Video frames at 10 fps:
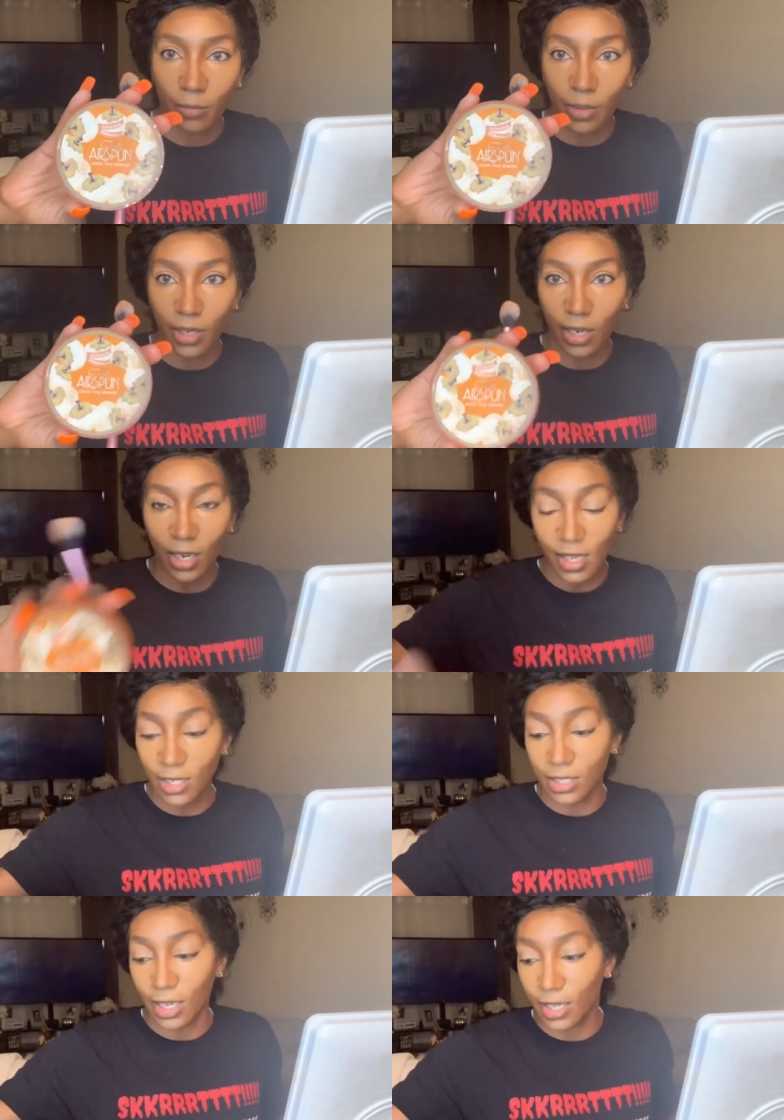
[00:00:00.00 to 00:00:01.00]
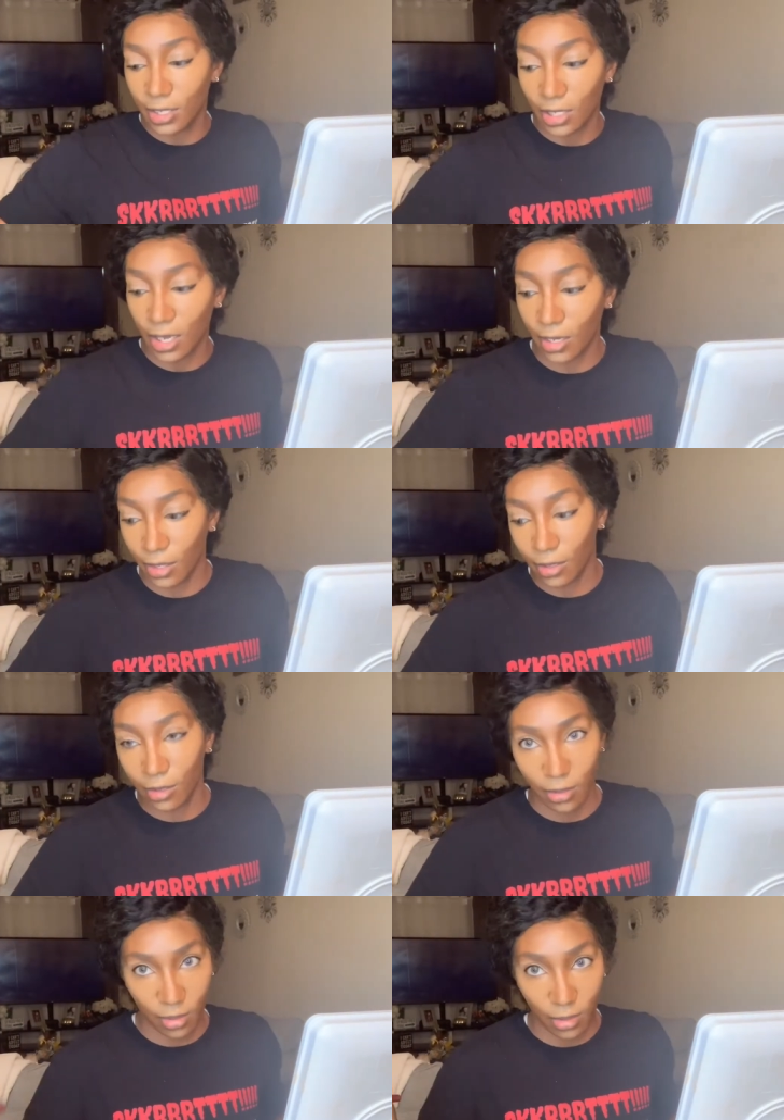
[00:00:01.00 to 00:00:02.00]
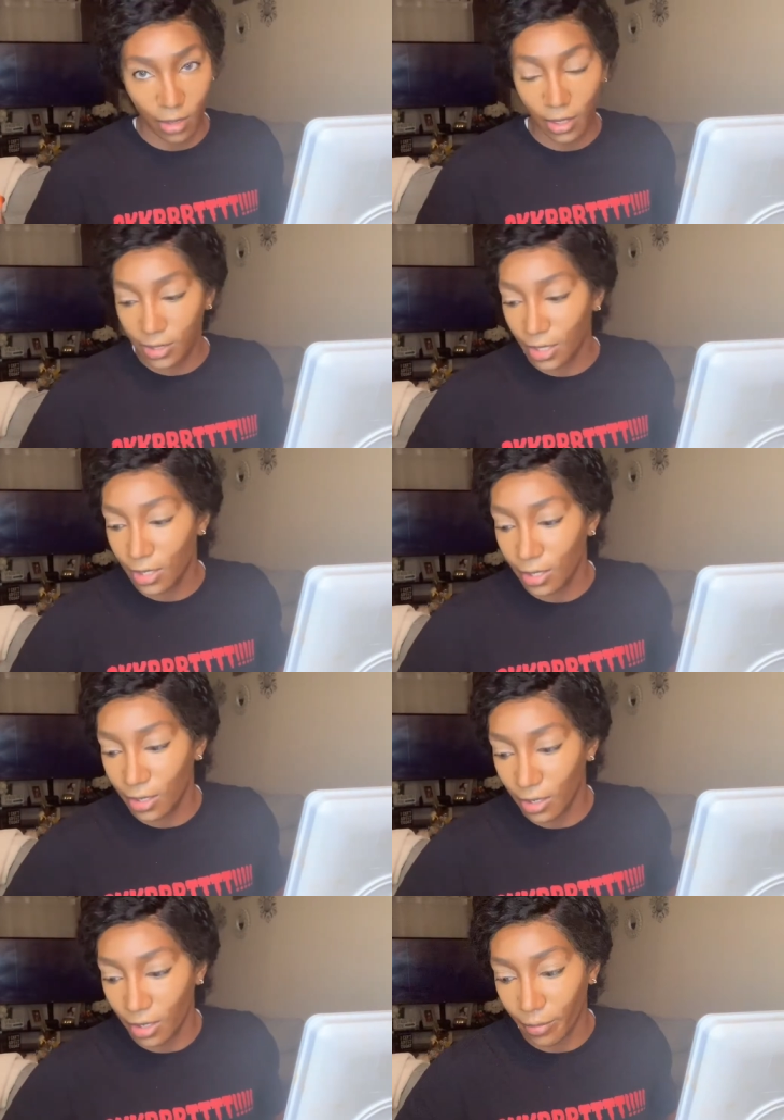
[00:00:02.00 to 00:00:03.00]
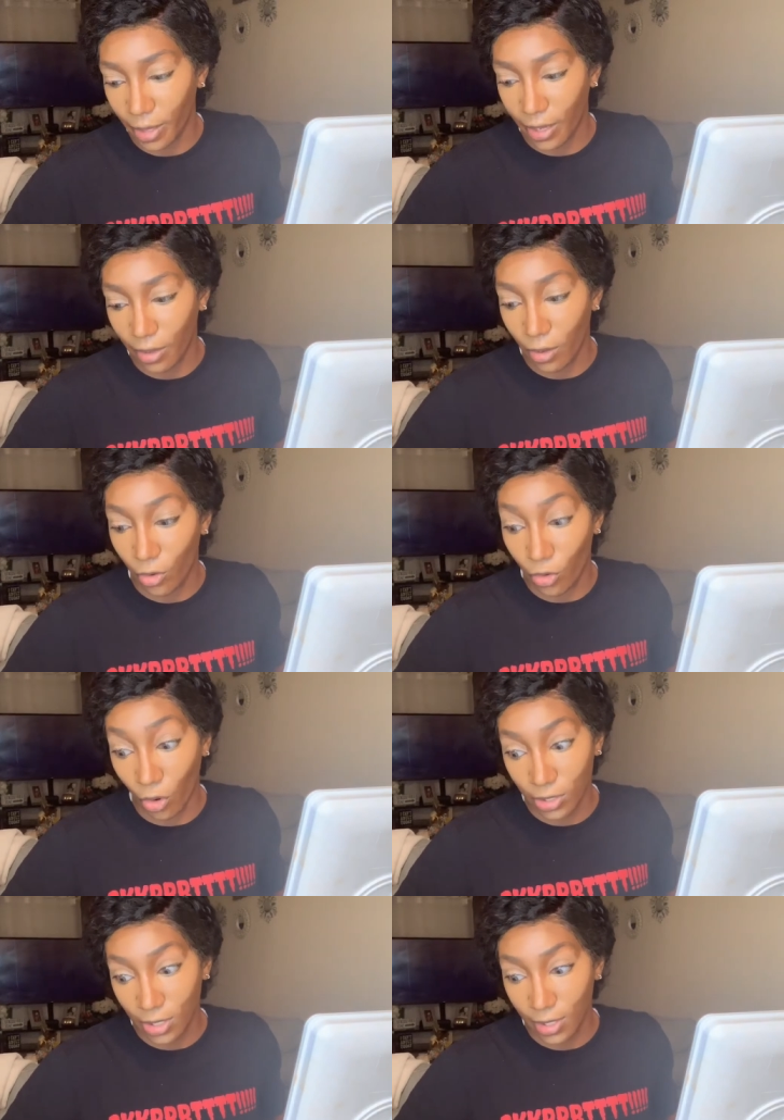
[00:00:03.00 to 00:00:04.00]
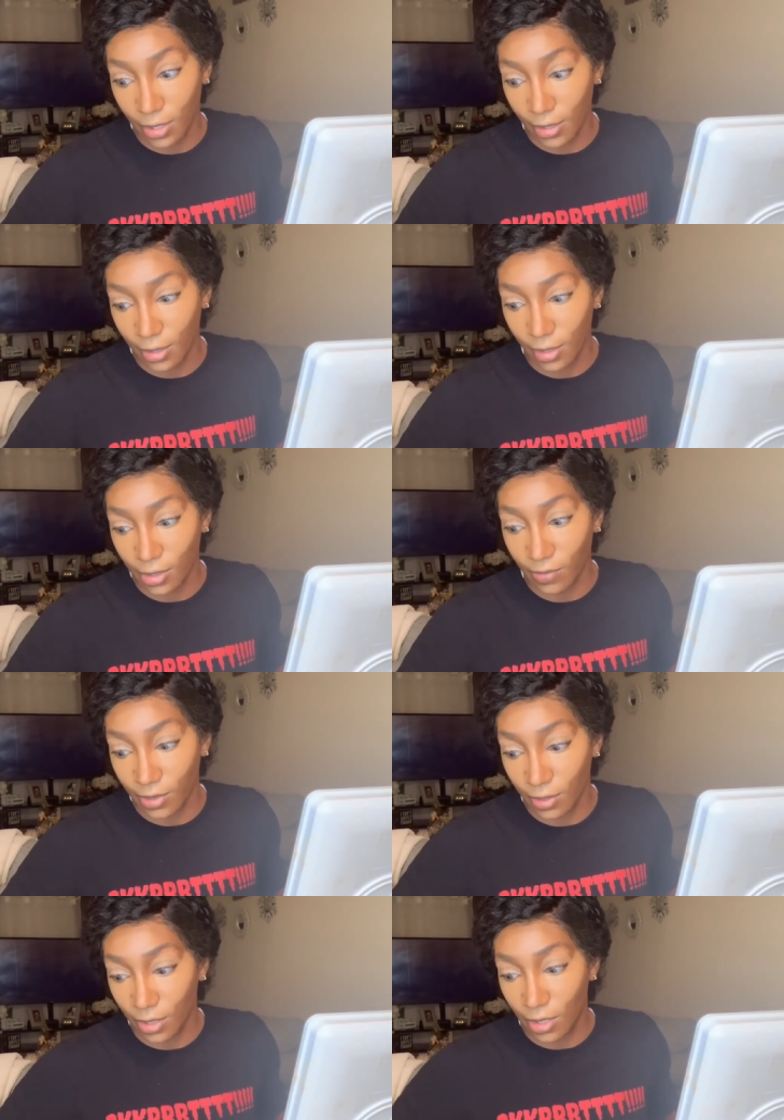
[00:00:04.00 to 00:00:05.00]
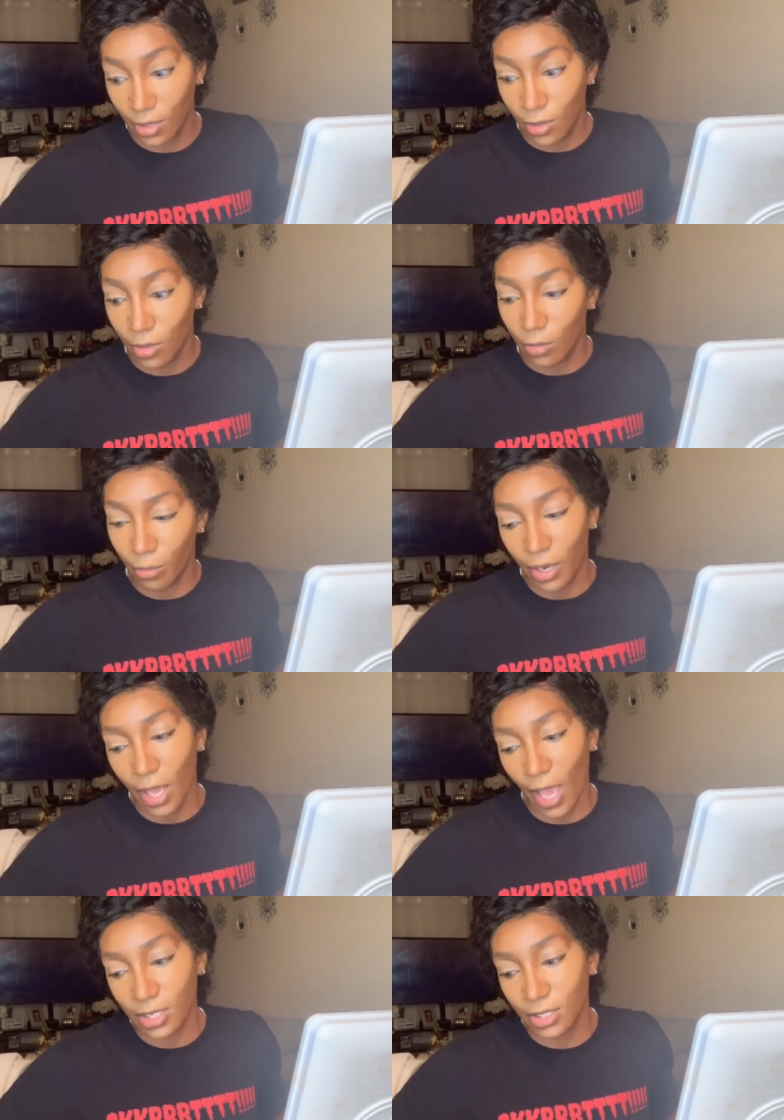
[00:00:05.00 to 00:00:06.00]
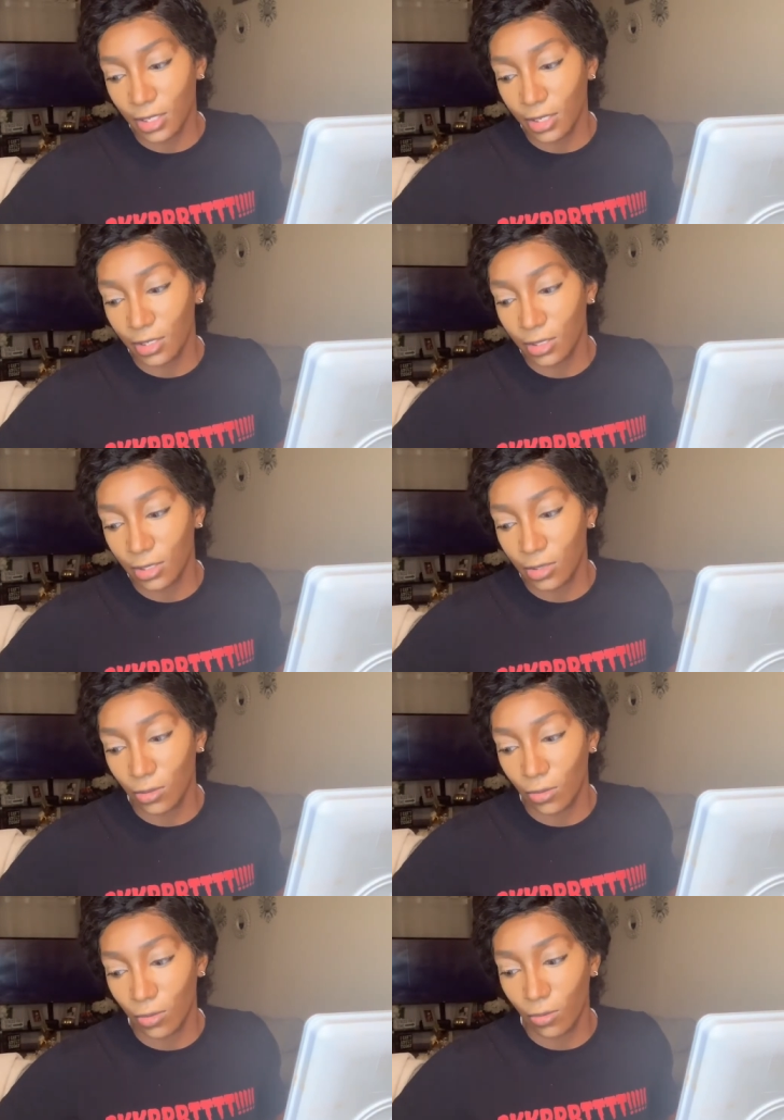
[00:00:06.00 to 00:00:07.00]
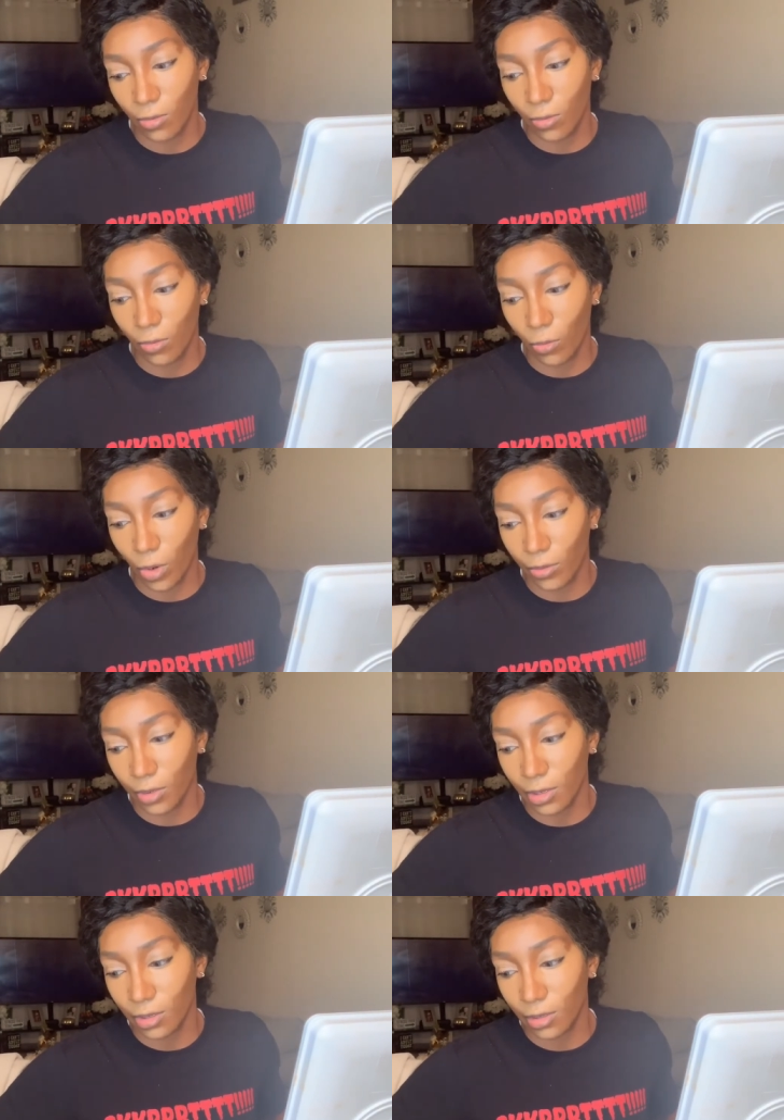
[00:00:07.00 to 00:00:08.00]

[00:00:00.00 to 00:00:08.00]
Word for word: But Aaliyah J is like light skin, and I'm like dark skin as fuck. But it actually does work.